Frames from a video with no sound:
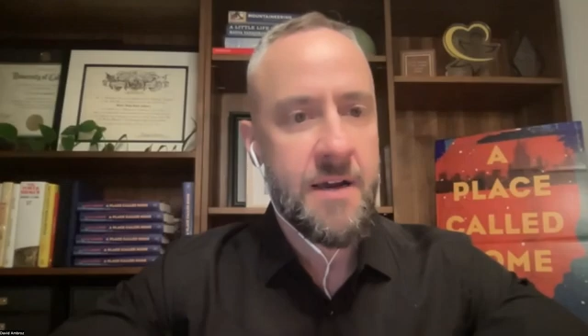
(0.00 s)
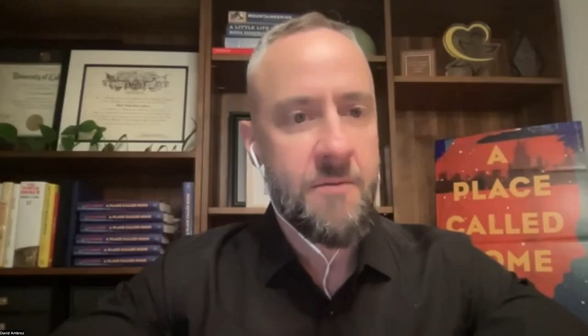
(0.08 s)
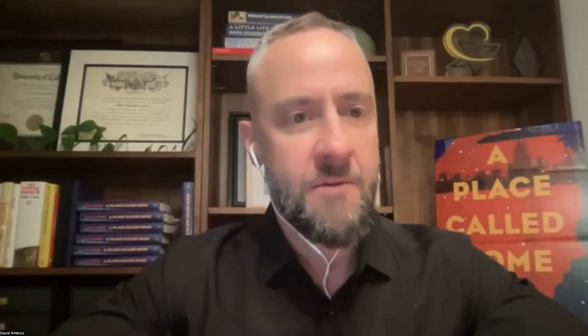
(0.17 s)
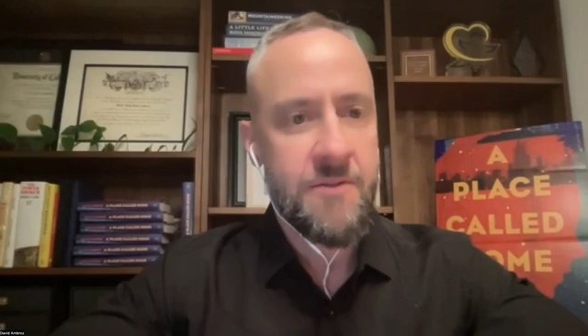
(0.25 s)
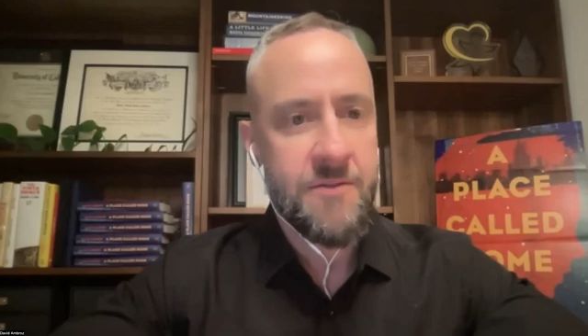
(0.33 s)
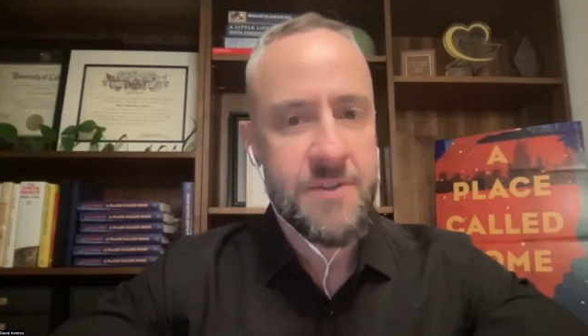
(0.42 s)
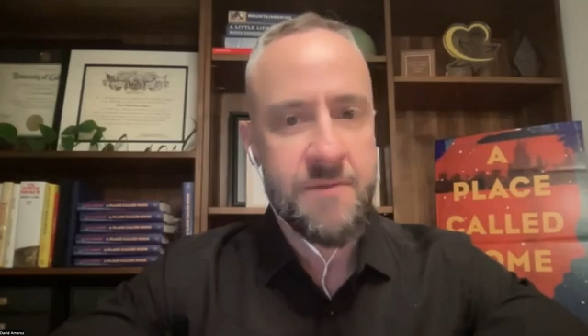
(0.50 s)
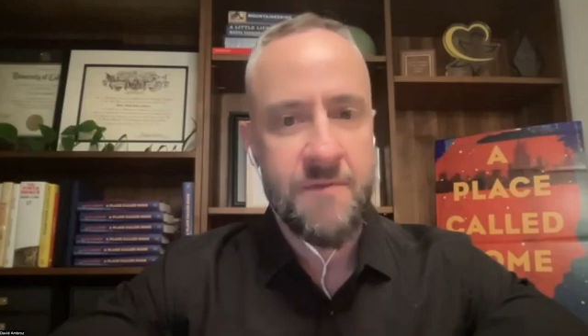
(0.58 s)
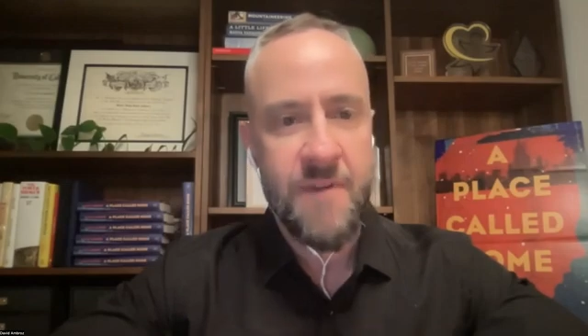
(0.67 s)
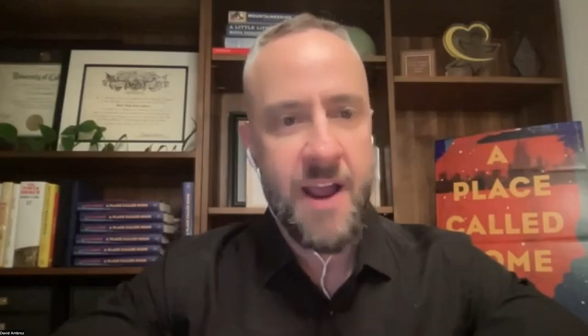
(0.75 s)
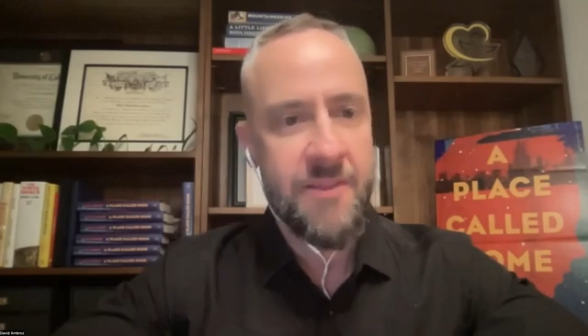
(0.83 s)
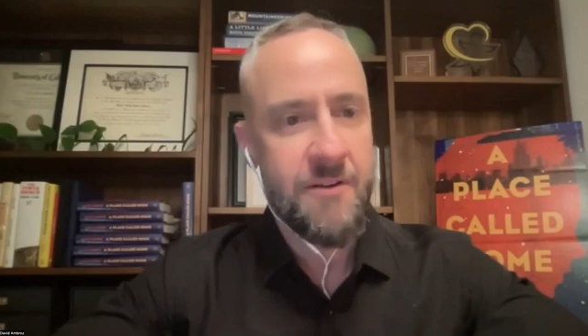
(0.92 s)
went through some
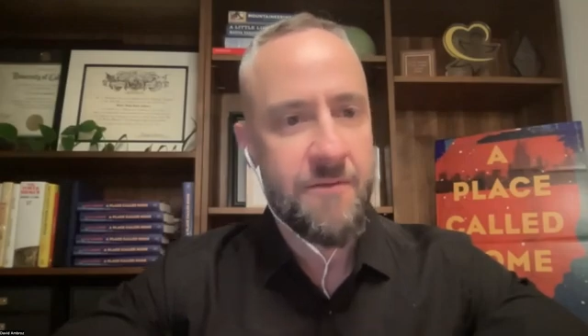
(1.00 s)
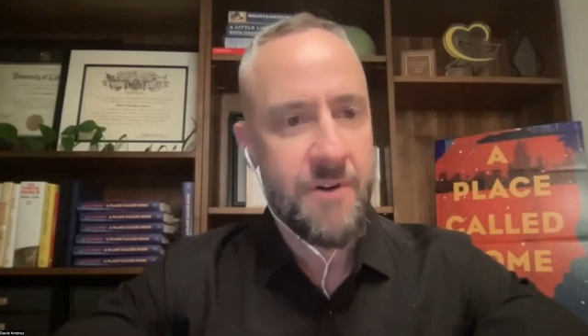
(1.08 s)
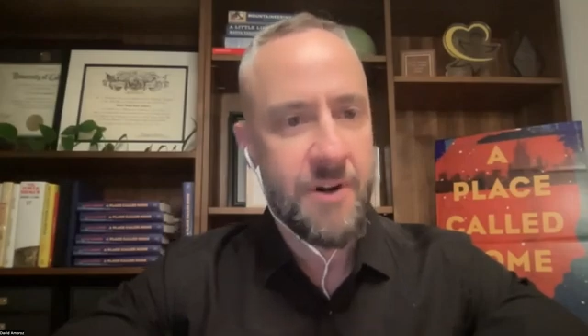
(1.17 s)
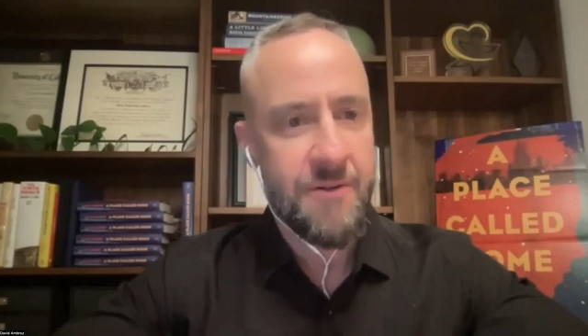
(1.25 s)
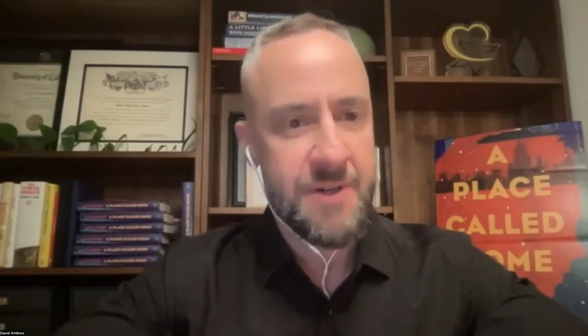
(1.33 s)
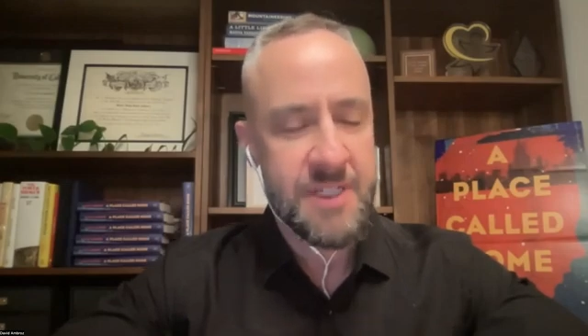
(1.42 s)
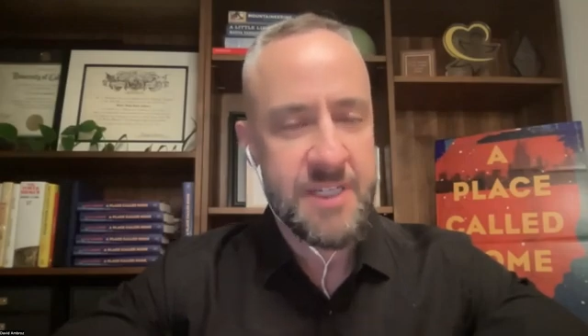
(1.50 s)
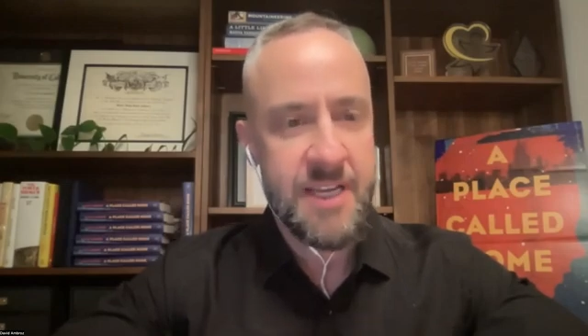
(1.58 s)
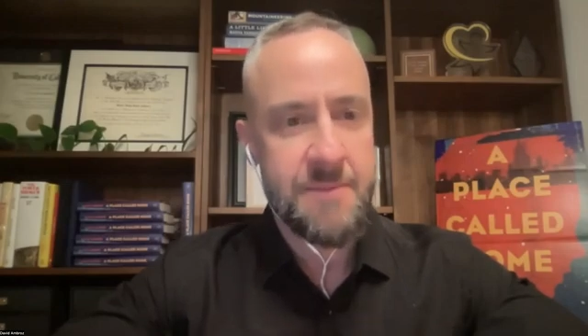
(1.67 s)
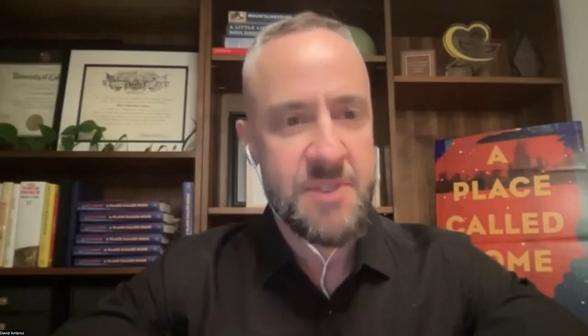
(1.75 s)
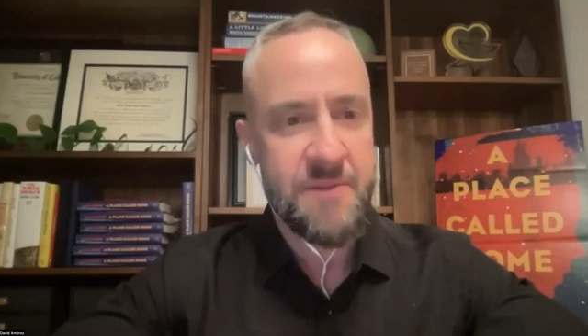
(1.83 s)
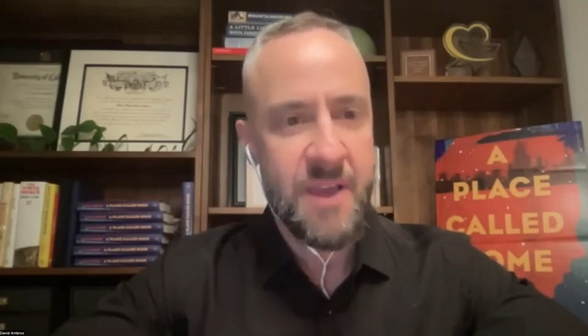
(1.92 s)
rather rigorous
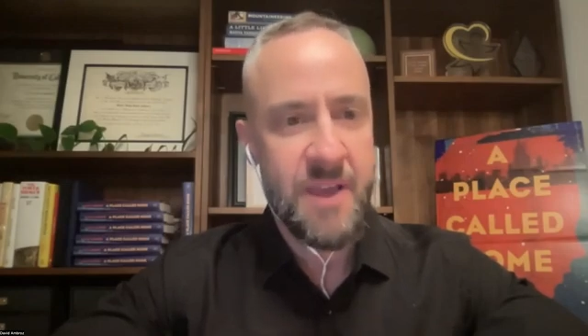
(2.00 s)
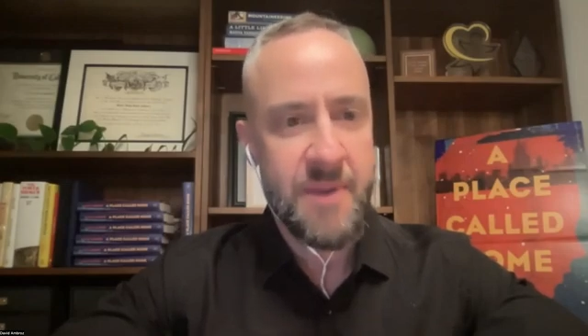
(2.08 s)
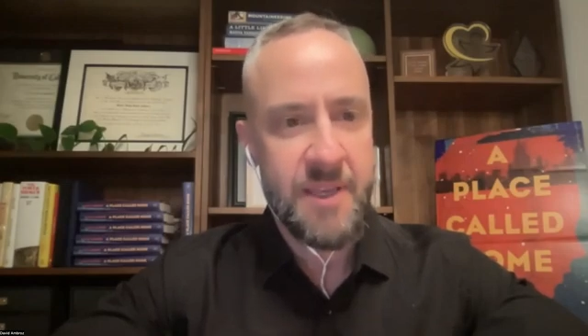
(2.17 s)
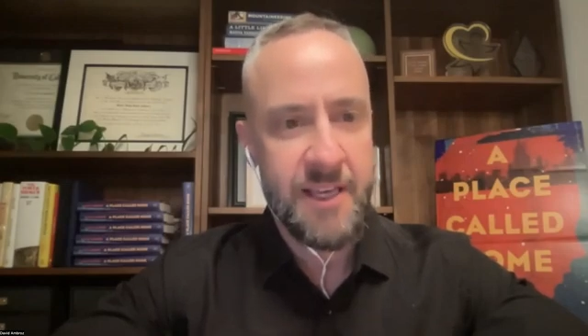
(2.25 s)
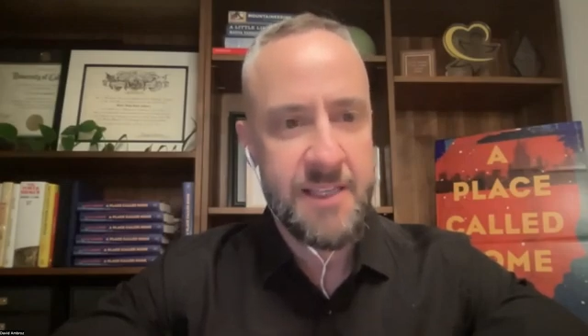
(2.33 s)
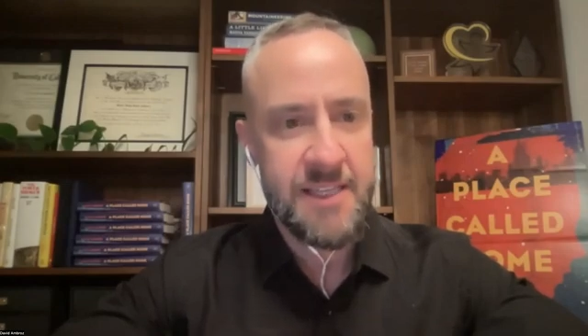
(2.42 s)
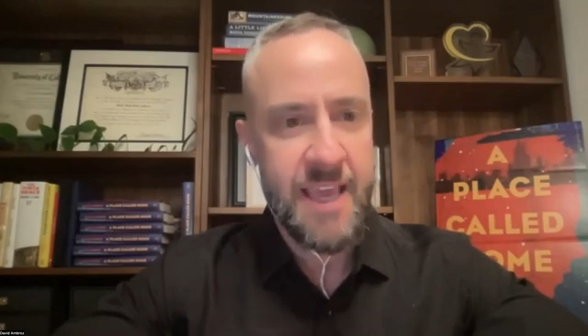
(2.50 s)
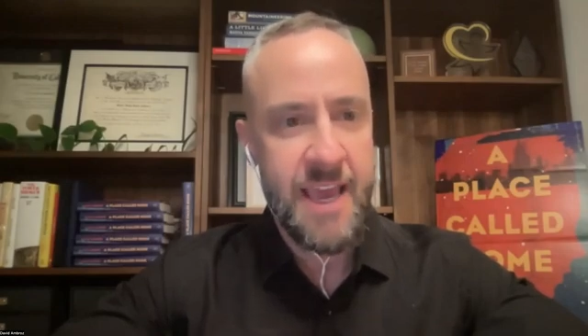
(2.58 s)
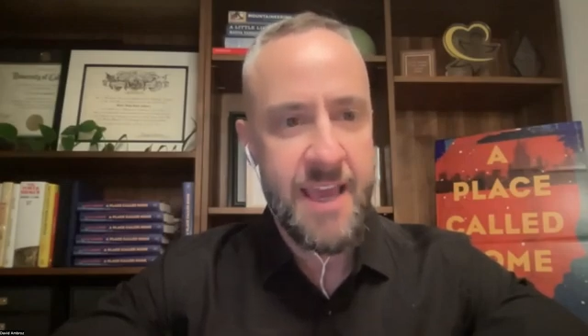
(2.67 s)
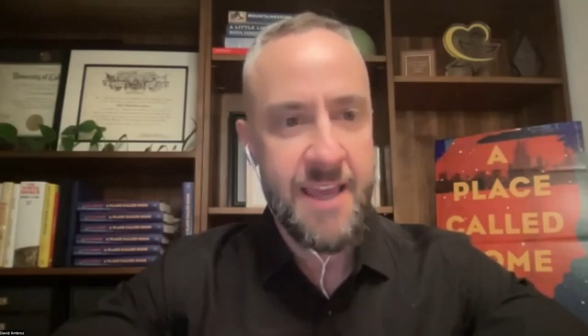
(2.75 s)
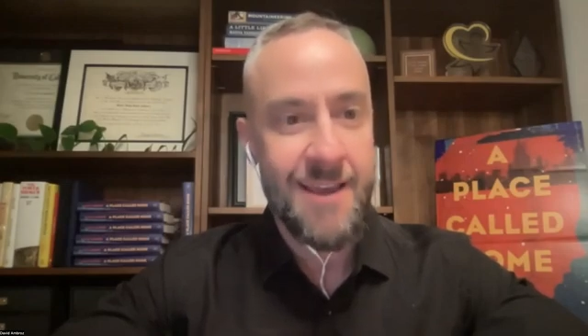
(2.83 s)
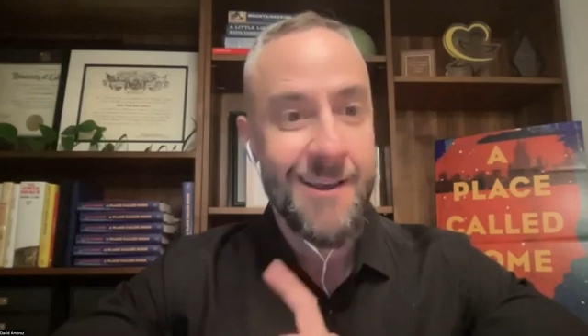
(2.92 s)
attempts to make me less
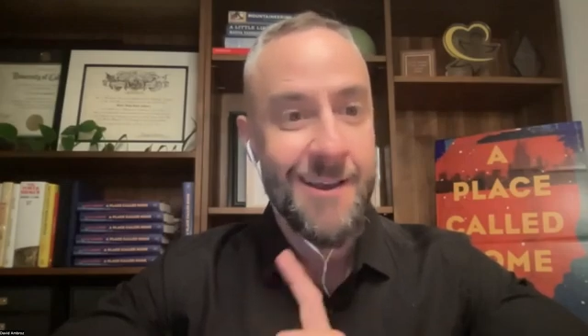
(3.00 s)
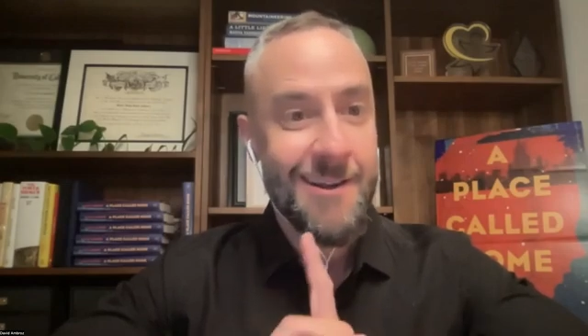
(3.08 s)
gay.